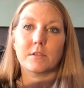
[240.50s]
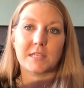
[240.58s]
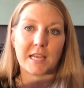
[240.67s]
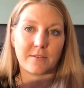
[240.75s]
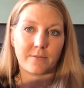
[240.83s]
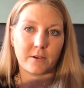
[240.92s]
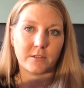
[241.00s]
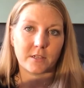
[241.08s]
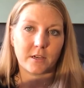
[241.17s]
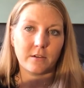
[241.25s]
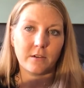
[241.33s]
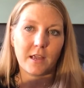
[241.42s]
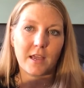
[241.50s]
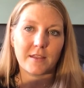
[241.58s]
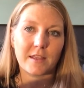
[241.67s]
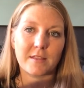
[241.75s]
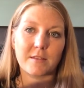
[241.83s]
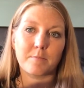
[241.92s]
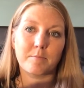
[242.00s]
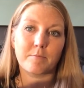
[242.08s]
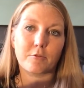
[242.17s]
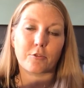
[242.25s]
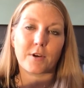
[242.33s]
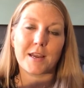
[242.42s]
take a photo, and then the
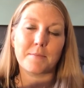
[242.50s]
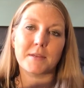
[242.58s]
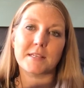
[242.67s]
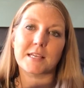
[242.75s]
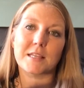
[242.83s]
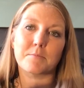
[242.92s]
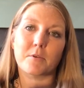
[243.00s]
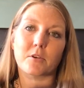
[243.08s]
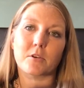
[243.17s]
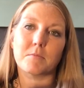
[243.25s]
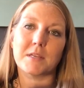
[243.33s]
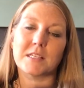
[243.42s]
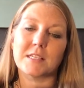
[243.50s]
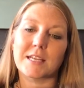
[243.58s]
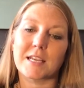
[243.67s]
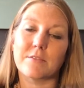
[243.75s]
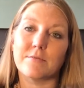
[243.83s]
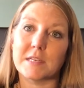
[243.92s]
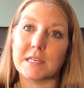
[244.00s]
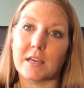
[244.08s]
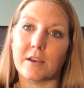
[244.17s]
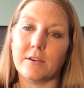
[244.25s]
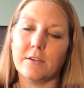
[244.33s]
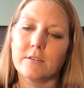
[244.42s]
grey bit down the bottom is to take a
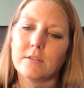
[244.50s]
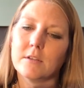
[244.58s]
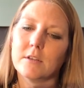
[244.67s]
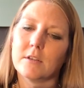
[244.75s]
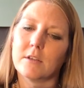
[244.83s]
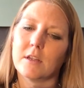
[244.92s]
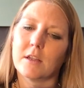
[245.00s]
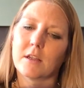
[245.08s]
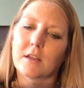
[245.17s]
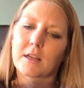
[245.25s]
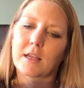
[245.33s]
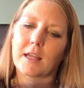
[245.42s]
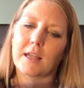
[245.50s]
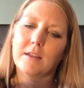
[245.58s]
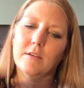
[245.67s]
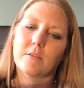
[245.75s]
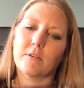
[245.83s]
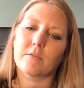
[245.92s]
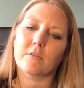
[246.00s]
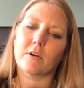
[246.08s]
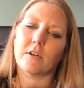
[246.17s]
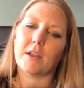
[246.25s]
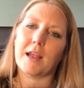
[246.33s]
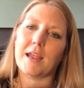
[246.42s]
video. Okay, we've
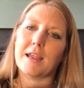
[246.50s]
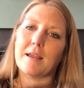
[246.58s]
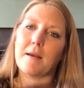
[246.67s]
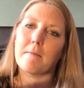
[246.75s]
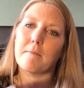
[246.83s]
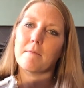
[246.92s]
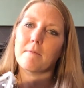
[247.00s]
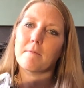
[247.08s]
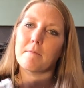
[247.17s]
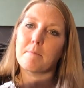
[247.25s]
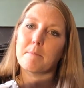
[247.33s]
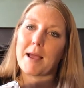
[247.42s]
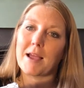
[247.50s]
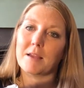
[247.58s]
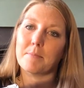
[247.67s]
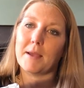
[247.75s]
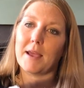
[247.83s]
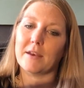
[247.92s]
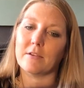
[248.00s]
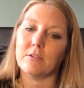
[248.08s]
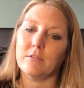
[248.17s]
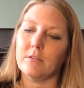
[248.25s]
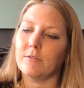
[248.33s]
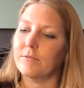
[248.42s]
got a back
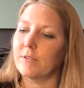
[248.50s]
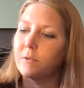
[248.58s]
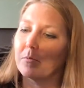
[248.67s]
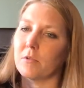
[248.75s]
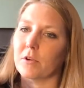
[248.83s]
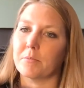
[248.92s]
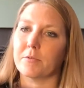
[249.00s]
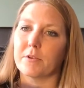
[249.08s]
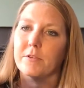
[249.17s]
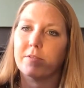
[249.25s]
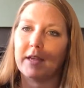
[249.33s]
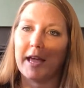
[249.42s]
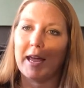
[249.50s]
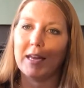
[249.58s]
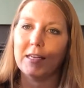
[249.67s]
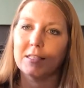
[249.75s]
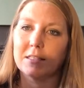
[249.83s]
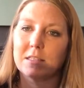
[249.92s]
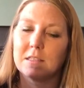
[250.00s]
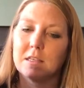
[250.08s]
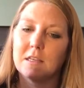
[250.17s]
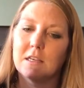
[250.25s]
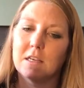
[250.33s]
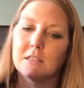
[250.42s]
panel for the waterproof case
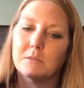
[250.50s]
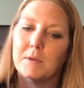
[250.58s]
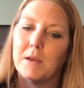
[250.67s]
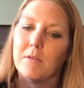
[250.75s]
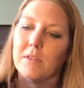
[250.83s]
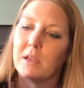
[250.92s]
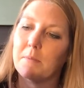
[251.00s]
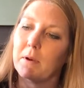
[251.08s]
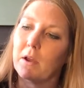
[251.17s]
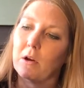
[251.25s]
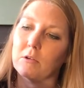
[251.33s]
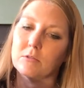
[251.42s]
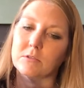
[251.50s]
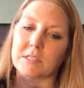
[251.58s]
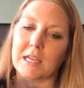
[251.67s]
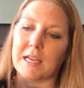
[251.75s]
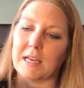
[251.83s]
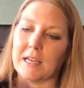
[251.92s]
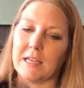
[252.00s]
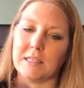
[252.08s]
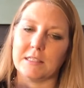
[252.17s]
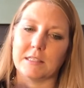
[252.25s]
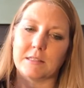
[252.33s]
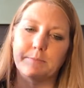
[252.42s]
as well with a couple of holes in
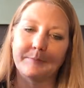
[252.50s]
it.